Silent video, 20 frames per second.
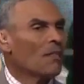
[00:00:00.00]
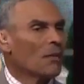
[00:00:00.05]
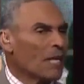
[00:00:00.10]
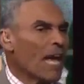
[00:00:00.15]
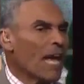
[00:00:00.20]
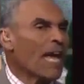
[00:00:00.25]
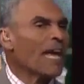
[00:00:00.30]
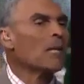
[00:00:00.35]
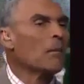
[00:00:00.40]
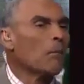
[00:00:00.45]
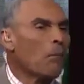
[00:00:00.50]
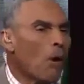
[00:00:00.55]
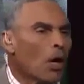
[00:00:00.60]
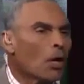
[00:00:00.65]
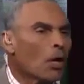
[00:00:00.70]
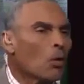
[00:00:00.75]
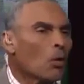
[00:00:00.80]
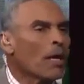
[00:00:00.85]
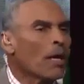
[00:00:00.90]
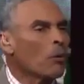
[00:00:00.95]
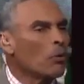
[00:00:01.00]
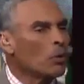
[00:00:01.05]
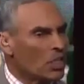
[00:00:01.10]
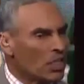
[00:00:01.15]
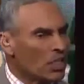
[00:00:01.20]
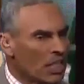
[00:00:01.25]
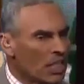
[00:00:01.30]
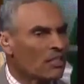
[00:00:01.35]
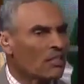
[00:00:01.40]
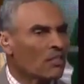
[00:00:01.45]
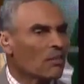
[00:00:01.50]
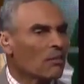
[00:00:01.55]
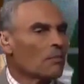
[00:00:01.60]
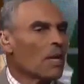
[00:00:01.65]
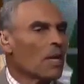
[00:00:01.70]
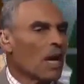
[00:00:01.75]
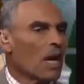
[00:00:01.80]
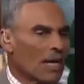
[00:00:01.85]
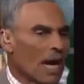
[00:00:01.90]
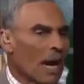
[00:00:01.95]
They're taking the ball away, which gives
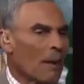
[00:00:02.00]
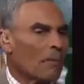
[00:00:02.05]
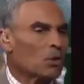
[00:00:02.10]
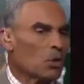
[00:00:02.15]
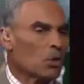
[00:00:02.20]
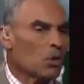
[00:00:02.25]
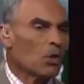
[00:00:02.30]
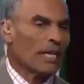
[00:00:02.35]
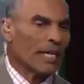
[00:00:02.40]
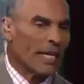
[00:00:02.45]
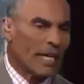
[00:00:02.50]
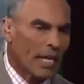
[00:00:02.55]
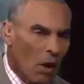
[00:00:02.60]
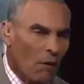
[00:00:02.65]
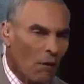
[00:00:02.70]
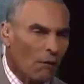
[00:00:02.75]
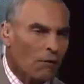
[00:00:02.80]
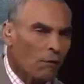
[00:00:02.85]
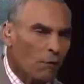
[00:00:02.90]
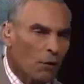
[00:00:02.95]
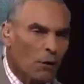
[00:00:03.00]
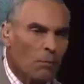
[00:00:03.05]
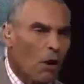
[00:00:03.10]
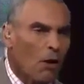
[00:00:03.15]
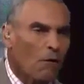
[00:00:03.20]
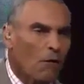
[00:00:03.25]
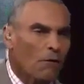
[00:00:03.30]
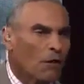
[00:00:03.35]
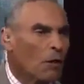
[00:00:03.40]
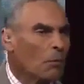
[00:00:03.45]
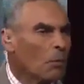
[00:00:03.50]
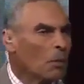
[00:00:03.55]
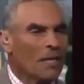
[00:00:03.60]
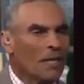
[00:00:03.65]
them an opportunity to get off the football field,